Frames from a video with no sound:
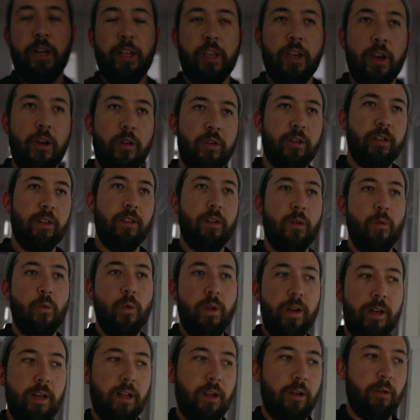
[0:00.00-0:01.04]
gonna go to the
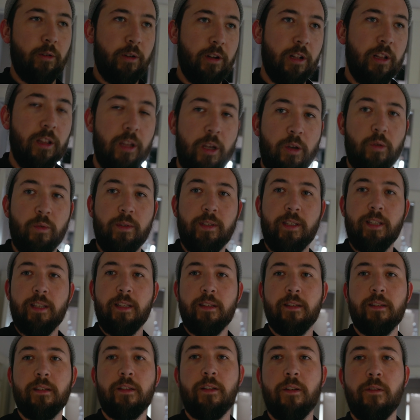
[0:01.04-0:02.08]
window
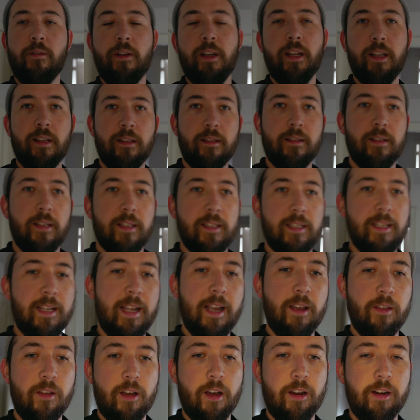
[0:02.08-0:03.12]
closest to it to see
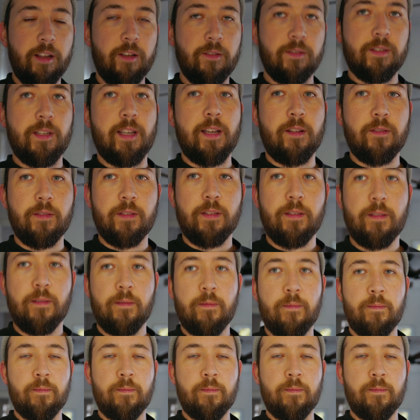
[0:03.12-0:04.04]
how the audio sounds.